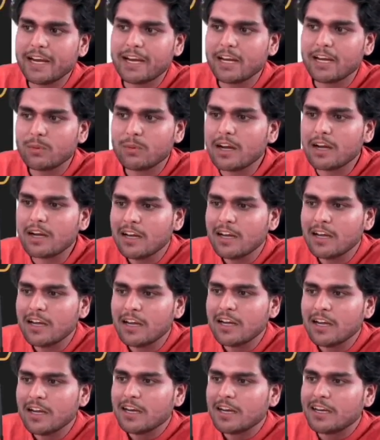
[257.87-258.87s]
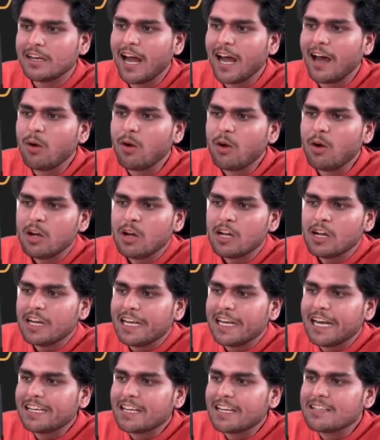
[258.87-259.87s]
work. Now,
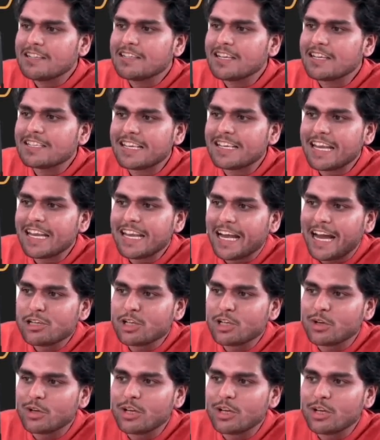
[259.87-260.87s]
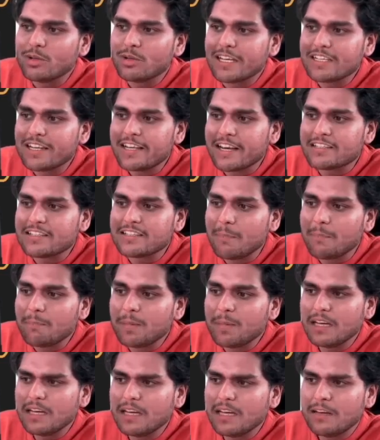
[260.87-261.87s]
let us just see. I showed you this
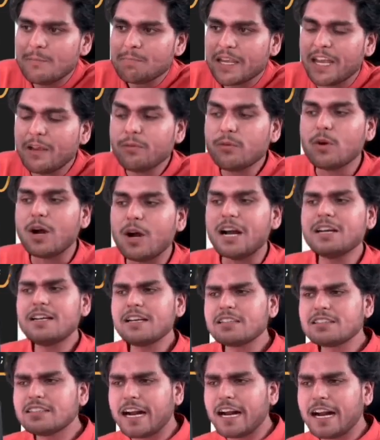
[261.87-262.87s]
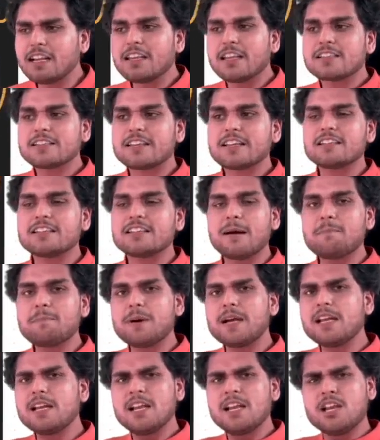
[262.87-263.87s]
example. If you understand this
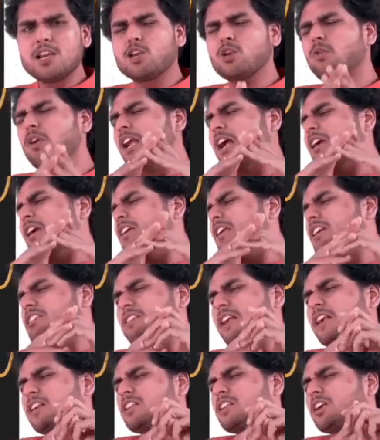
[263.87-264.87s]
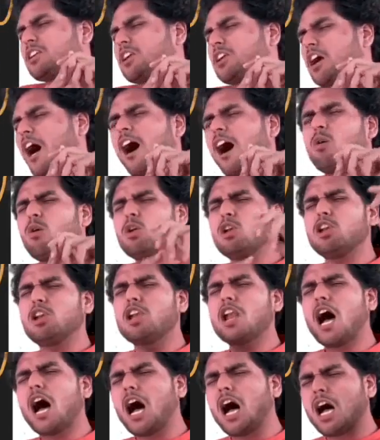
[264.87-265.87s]
example, you will understand that how
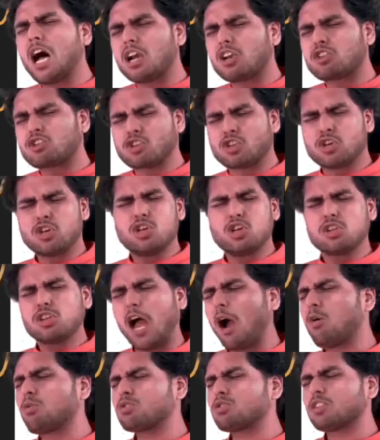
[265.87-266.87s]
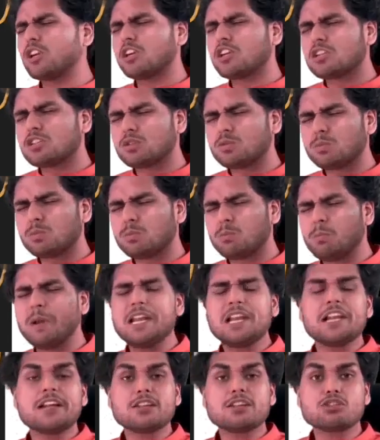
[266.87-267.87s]
large thousands,
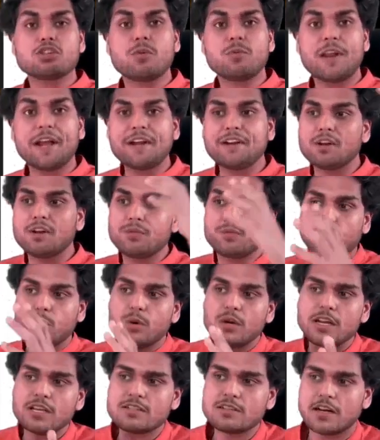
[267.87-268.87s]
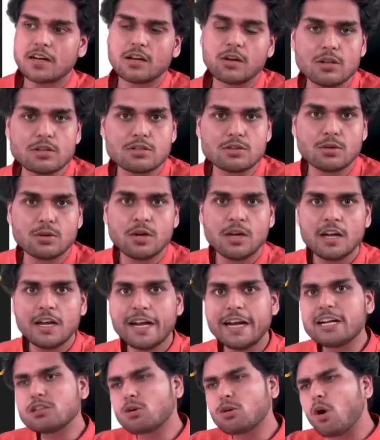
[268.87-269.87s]
millions of line of code is run also.
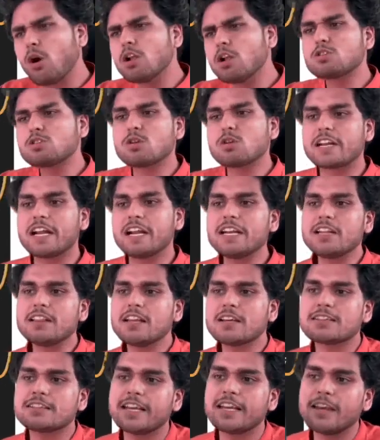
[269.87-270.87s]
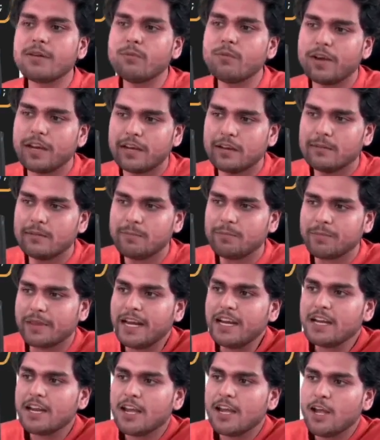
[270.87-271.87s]
It's also run in the same way.
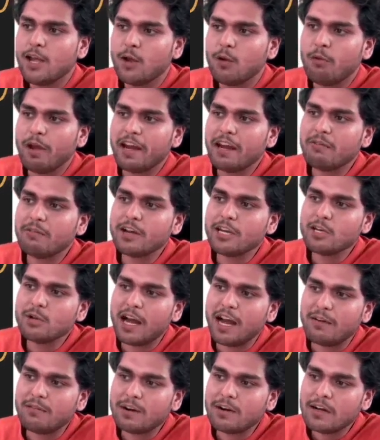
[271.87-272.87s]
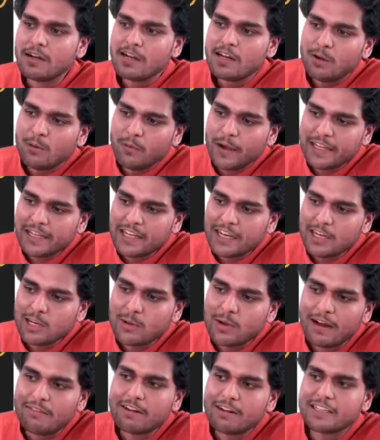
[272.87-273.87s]
Right? Whether you have a
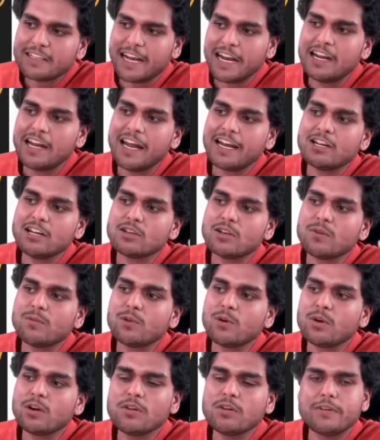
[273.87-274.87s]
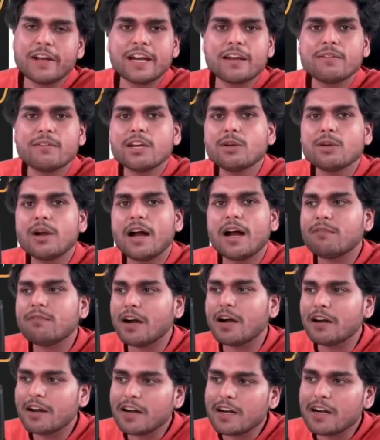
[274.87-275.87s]
10 lines of code, whenever you have
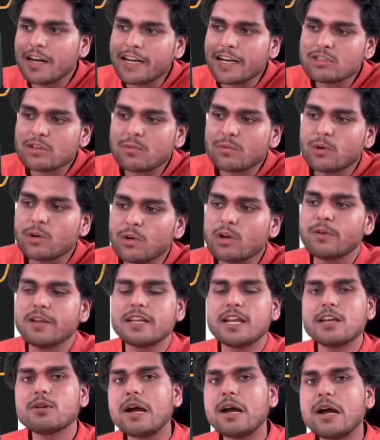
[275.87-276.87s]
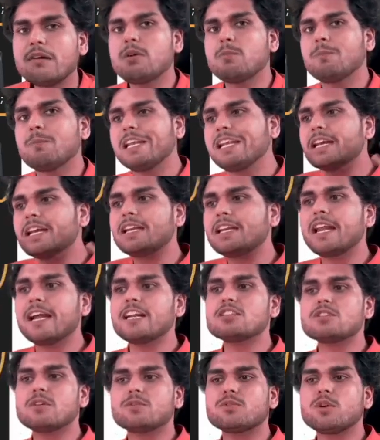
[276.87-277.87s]
100 lines of code, whether you have a million
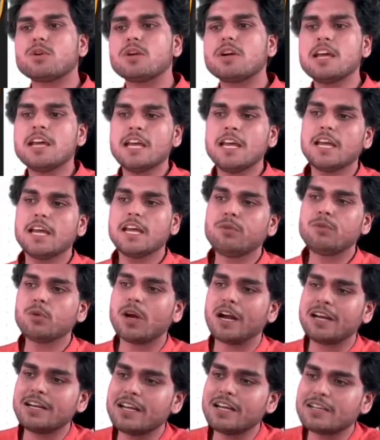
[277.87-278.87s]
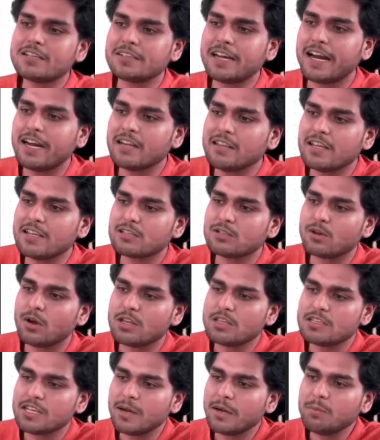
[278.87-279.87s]
lines of code, if you understand this
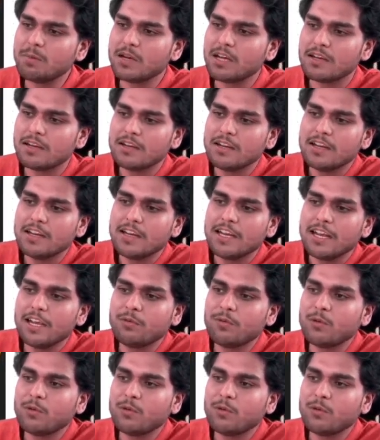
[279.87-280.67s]
concept, you